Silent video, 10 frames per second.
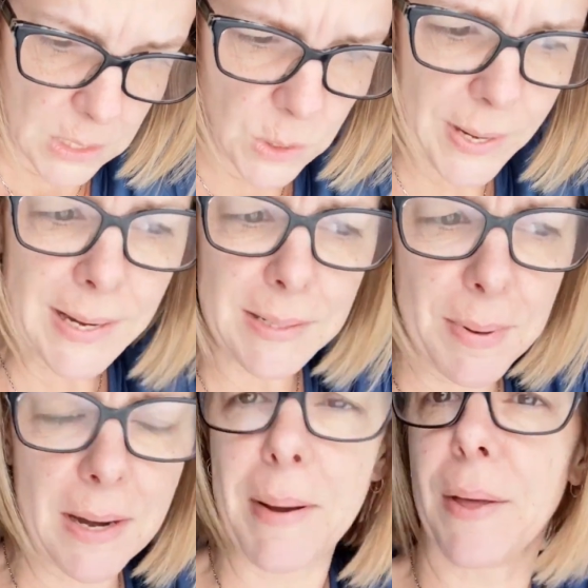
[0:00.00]
So I got to
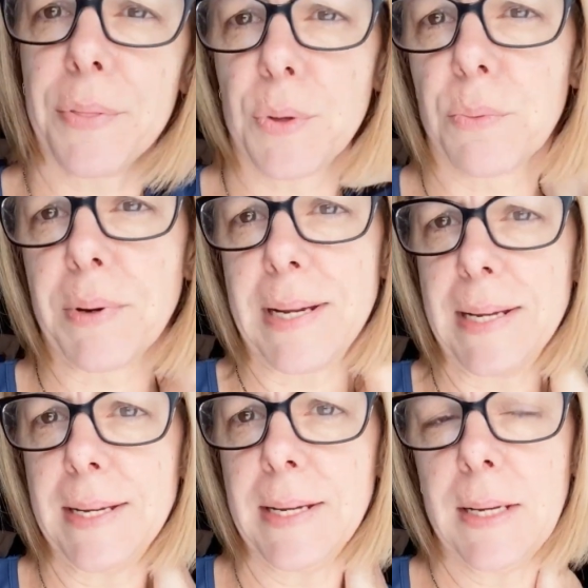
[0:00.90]
bed about
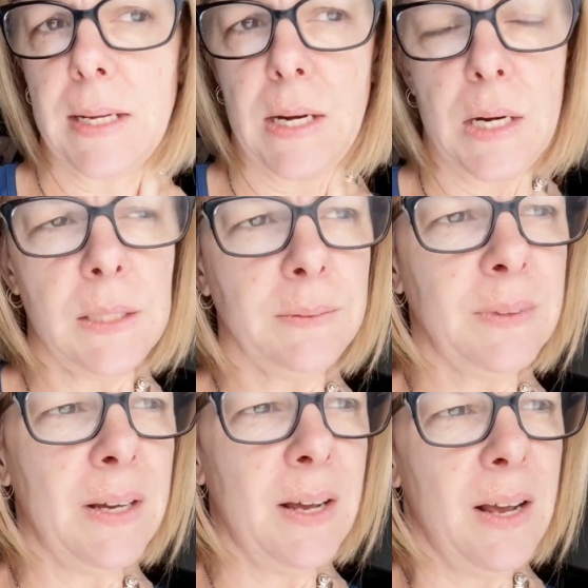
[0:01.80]
3 here,
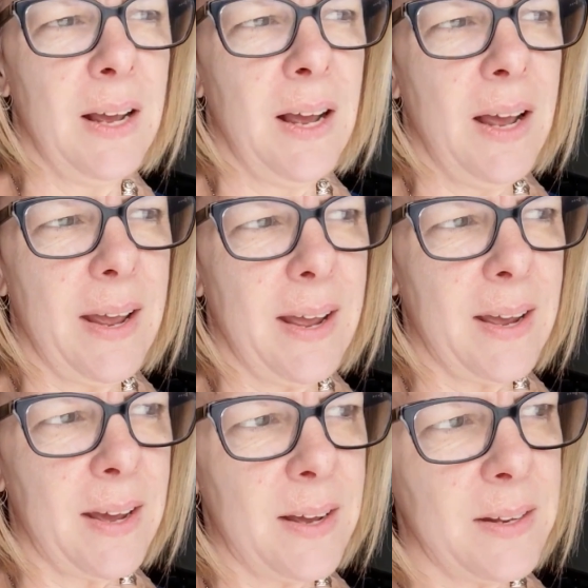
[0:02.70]

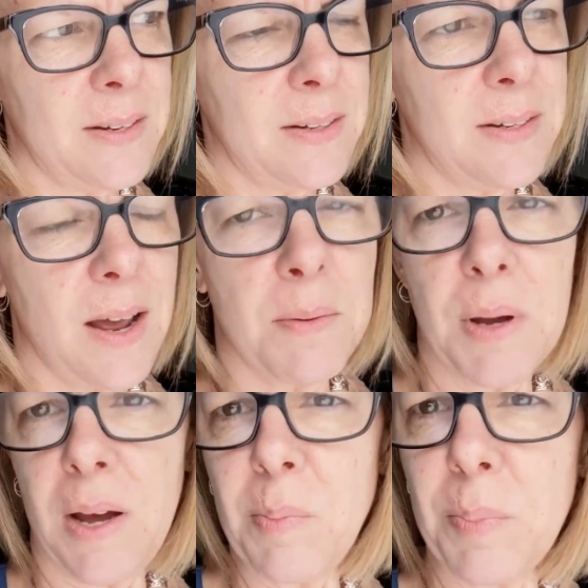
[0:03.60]
and I'm
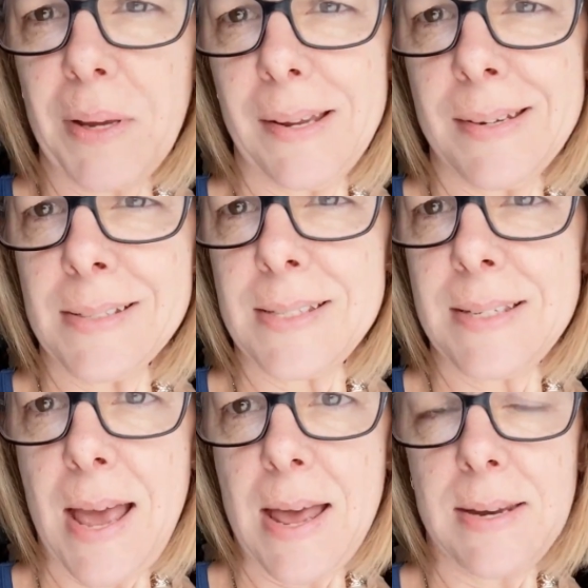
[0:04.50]
up and it's
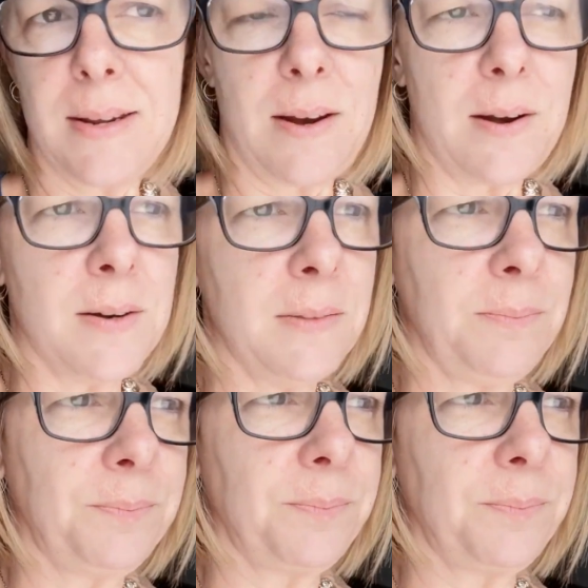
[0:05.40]
10 here.